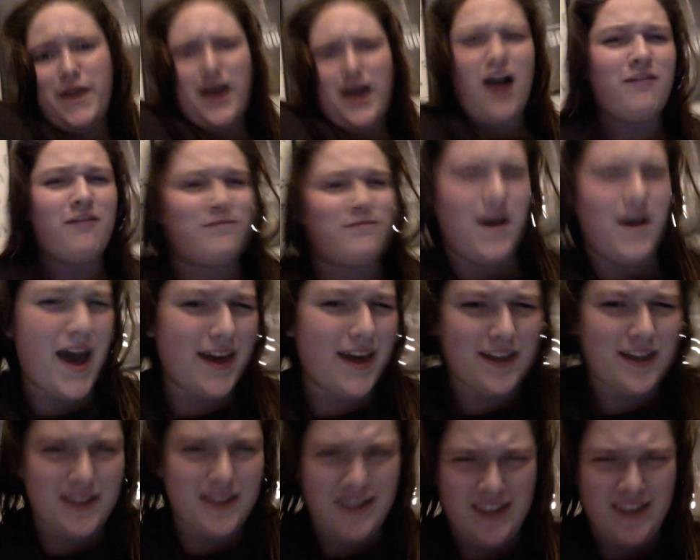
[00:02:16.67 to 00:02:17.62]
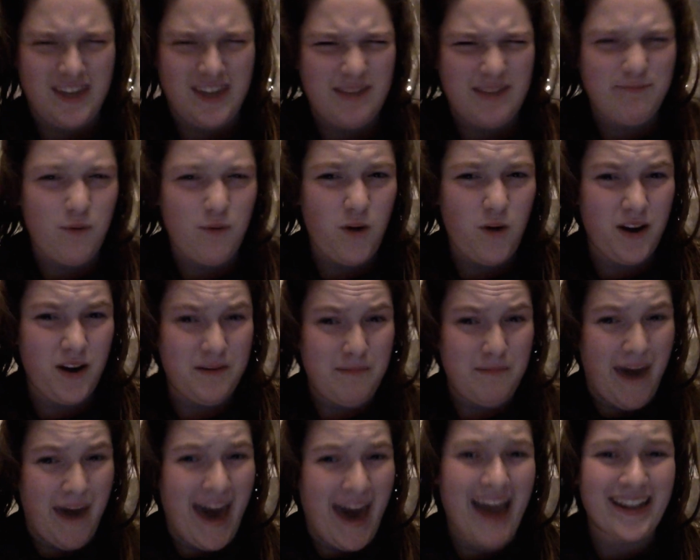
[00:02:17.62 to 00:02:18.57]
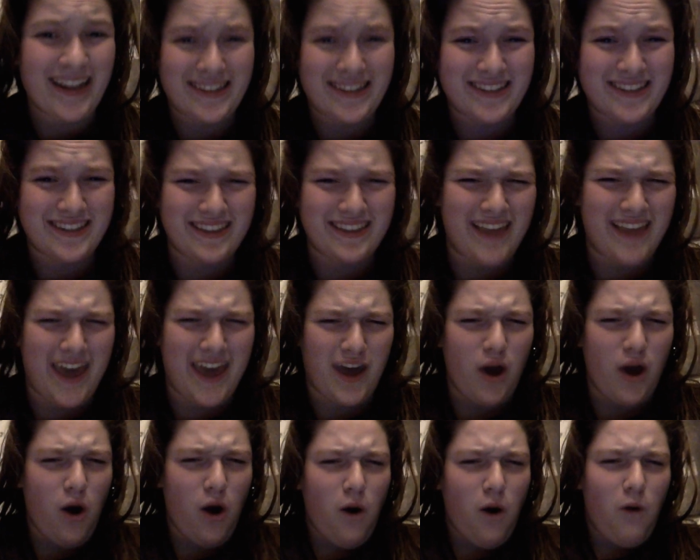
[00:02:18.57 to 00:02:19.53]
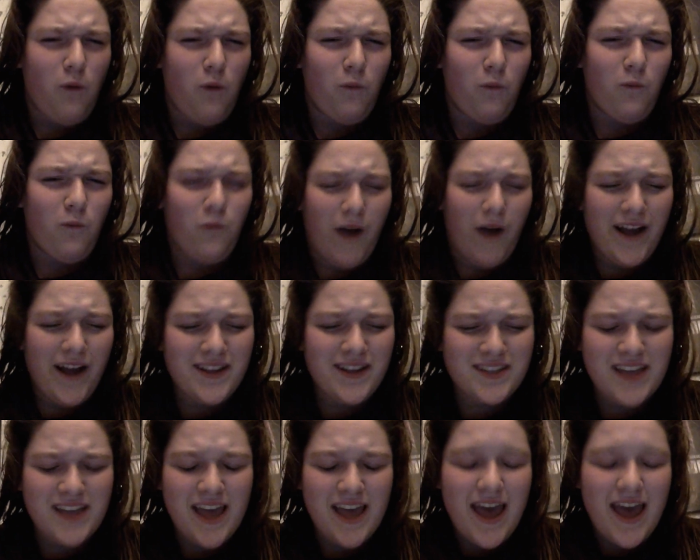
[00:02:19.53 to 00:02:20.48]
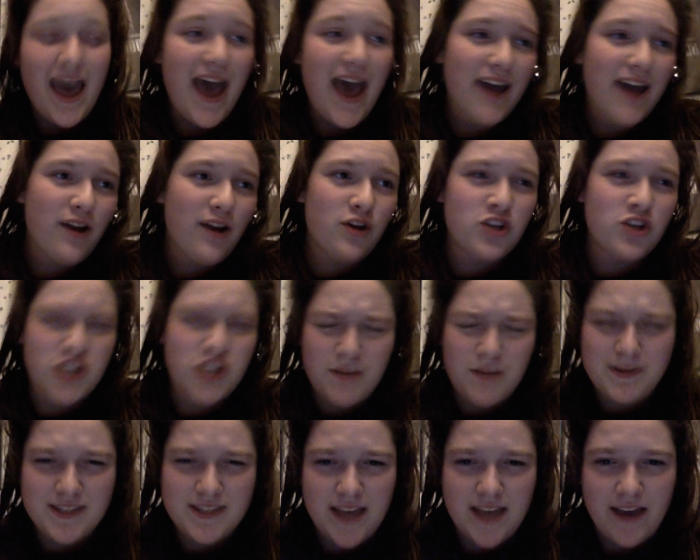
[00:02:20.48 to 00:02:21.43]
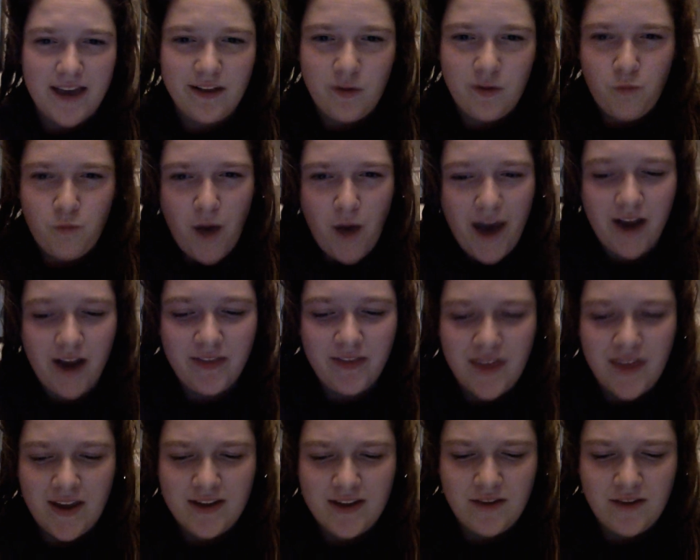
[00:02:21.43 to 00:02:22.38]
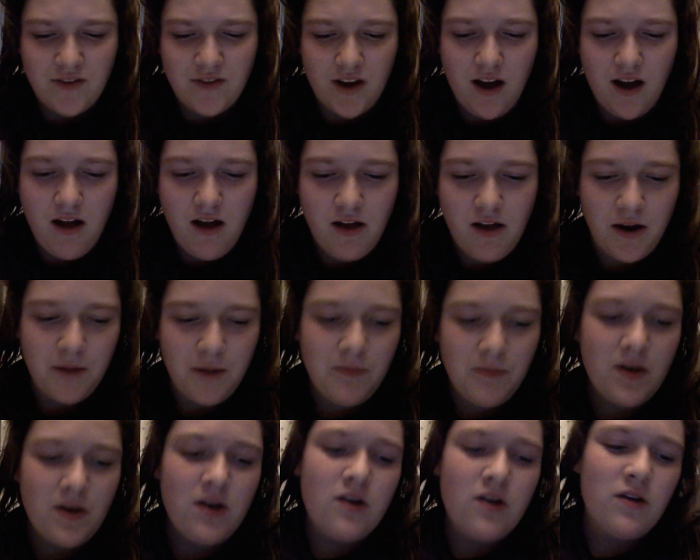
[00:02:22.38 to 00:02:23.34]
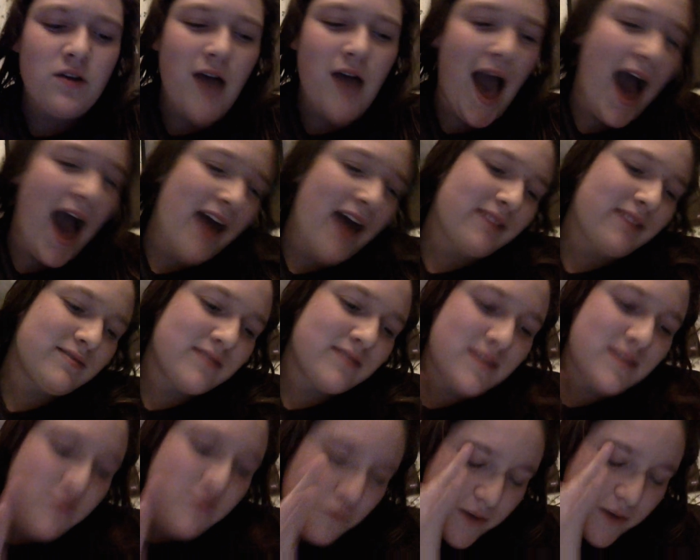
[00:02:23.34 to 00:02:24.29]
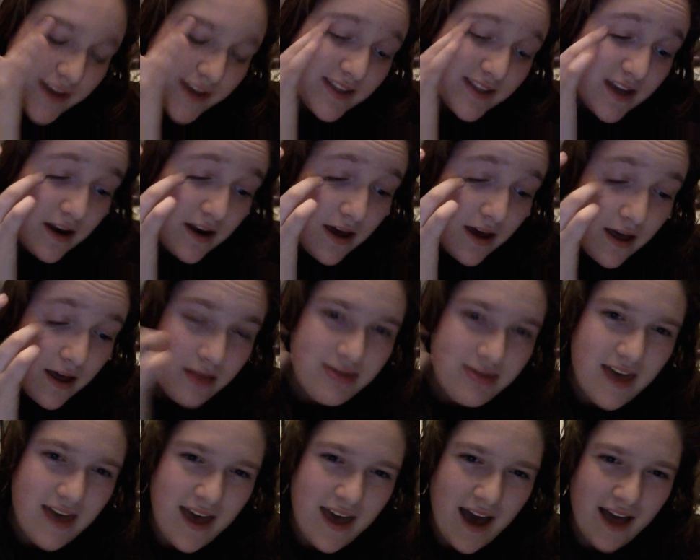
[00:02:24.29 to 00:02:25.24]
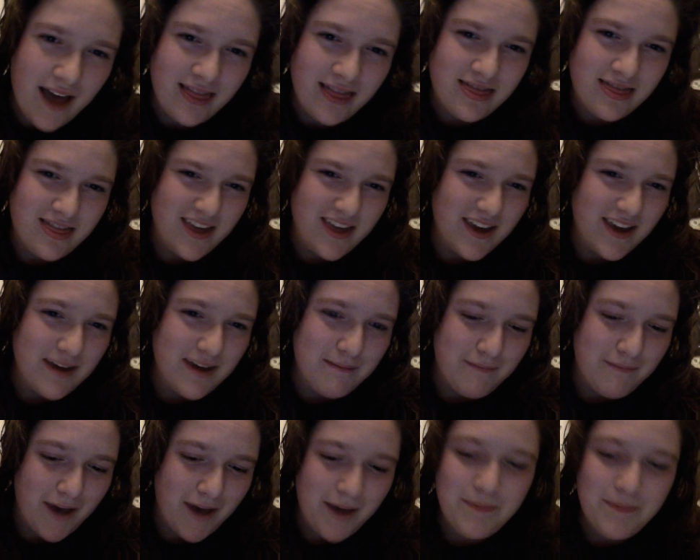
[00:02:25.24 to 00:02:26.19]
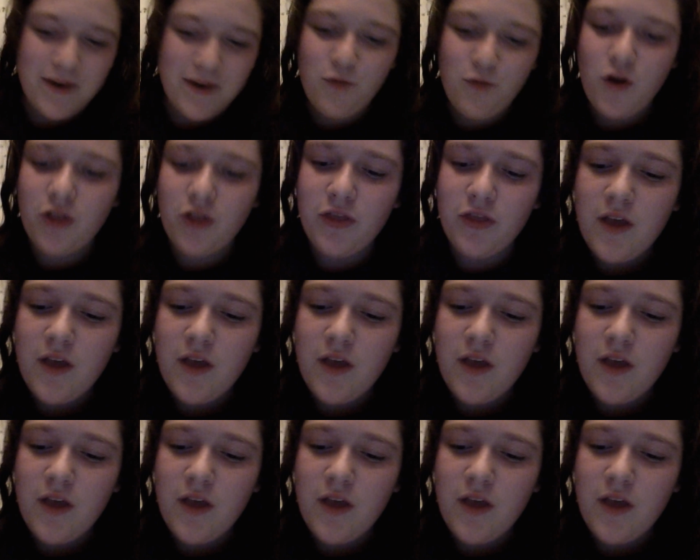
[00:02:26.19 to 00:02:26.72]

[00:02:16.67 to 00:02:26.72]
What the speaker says: off my keyboard mat. Like, what? And she was saying, why aren't they a different color? The reason that I think it might be, well,